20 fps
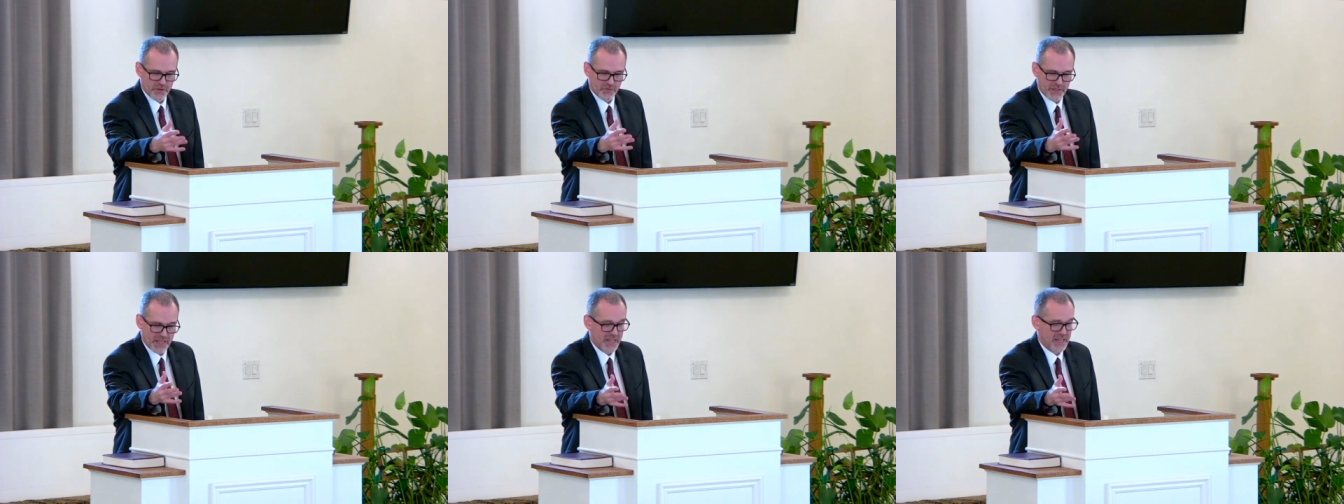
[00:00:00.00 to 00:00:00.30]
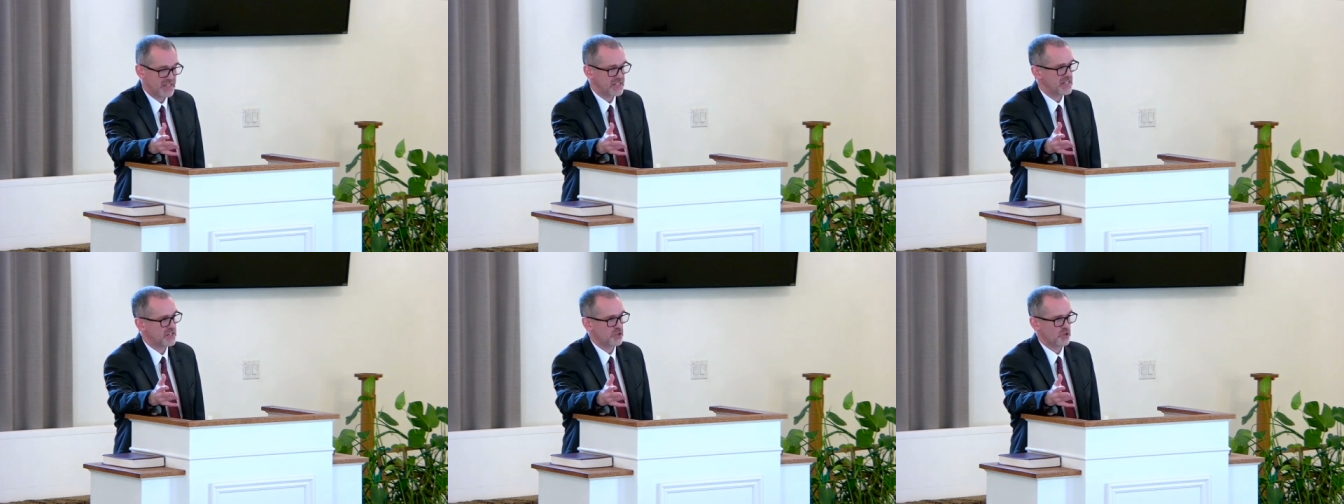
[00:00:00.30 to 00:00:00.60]
of
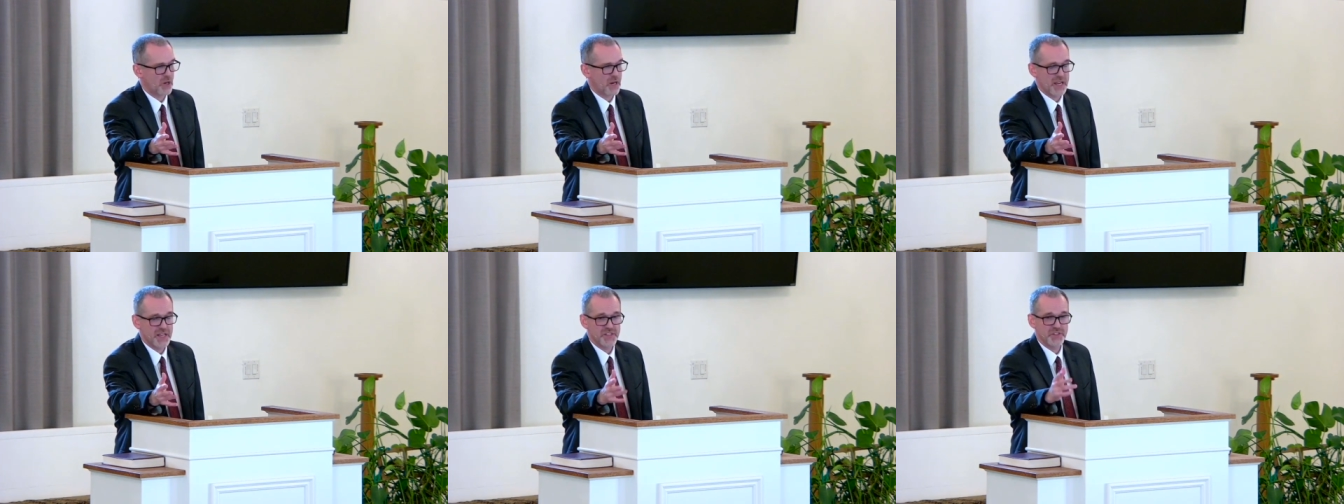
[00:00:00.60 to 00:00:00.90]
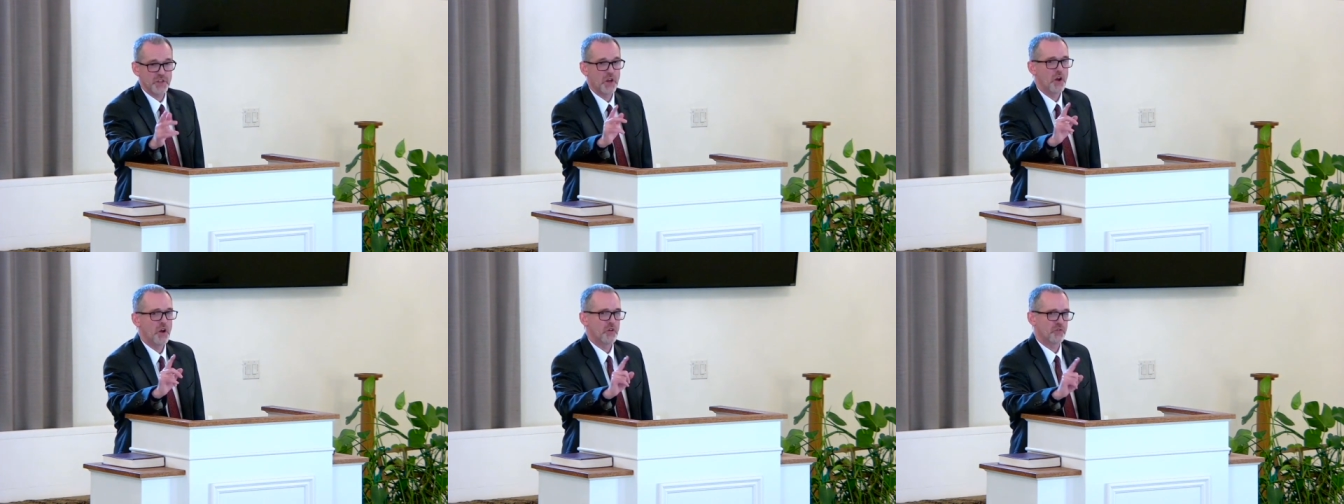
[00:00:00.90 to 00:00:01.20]

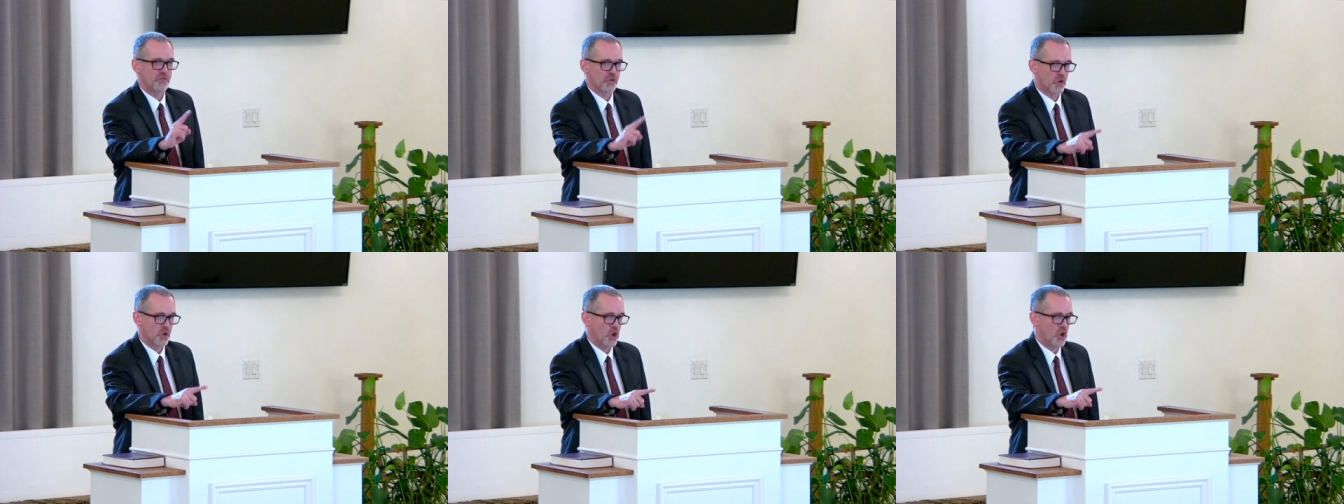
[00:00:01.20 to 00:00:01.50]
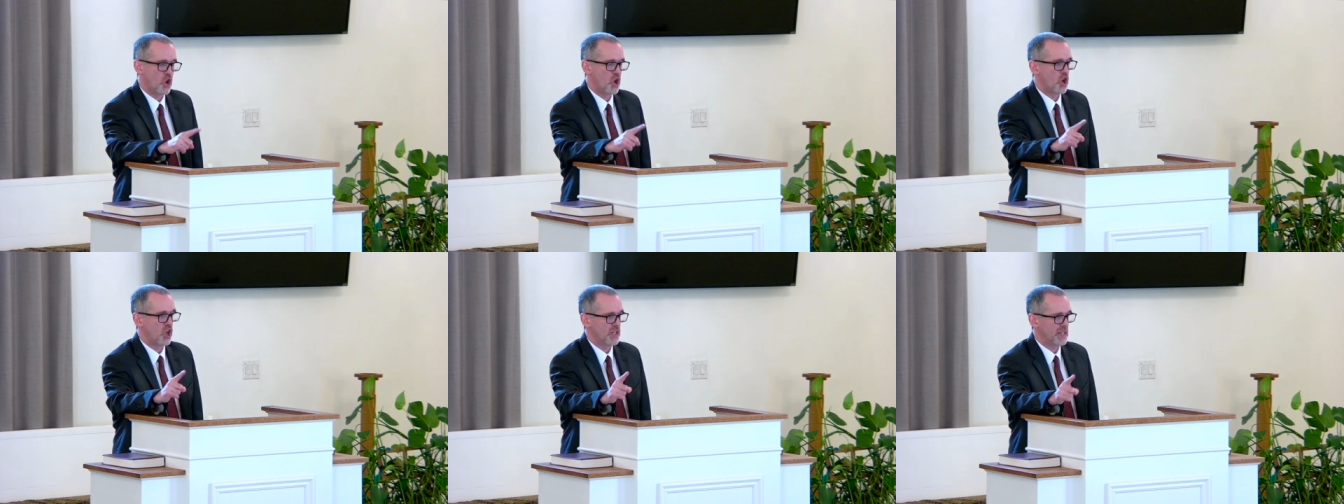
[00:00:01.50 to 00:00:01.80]
Antichrist for
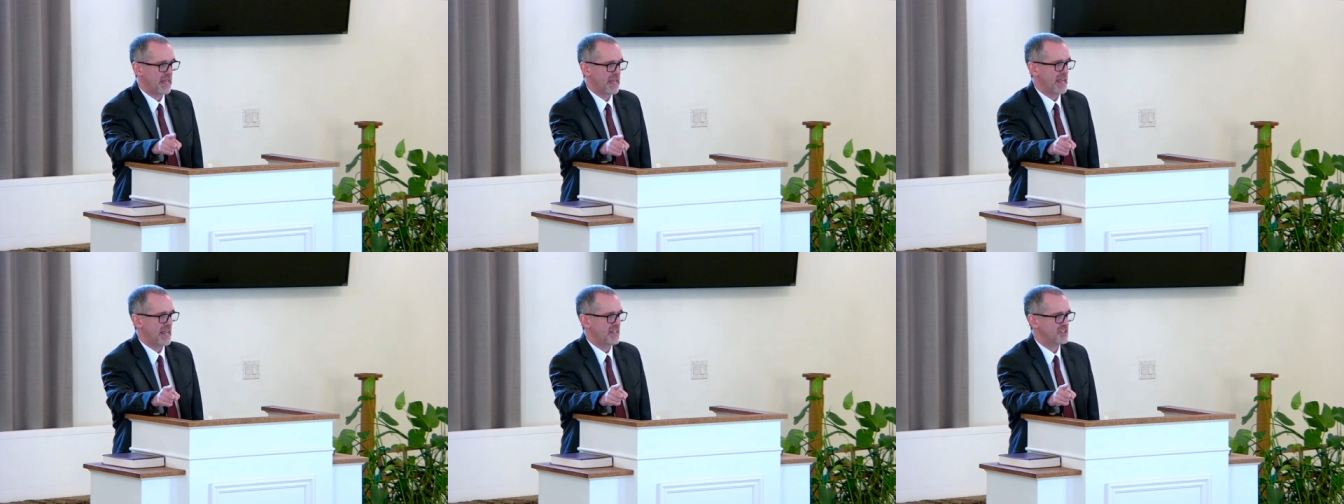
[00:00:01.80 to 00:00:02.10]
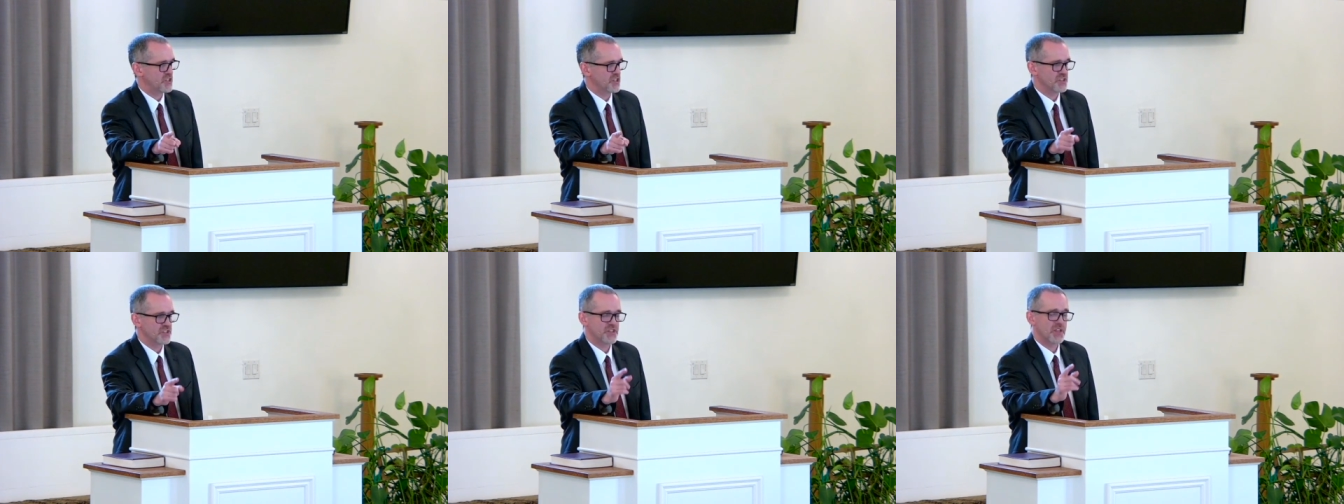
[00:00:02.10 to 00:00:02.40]
all
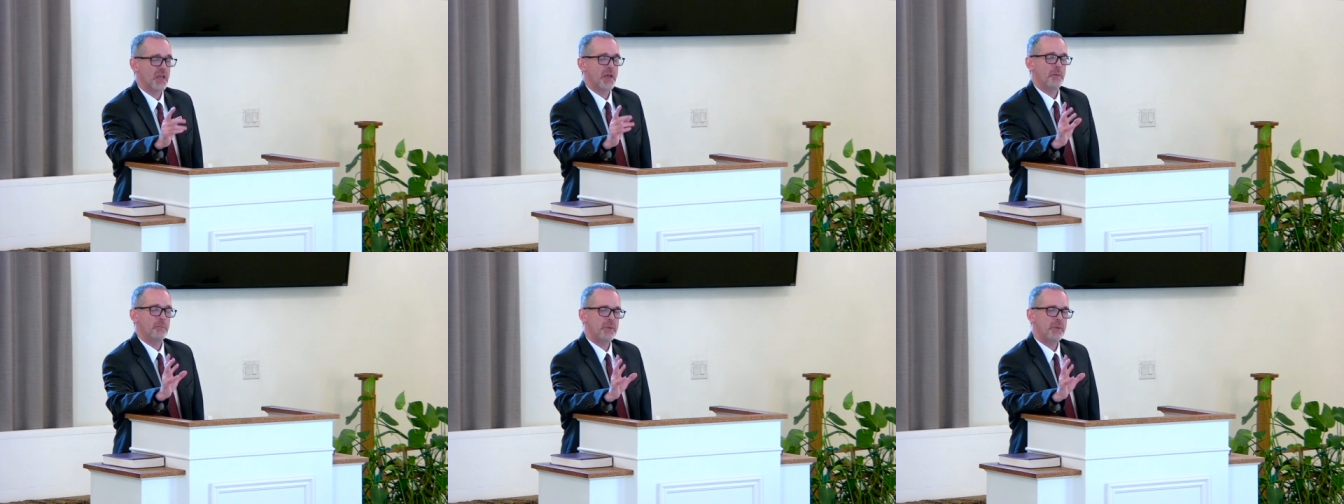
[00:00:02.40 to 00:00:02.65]
ages.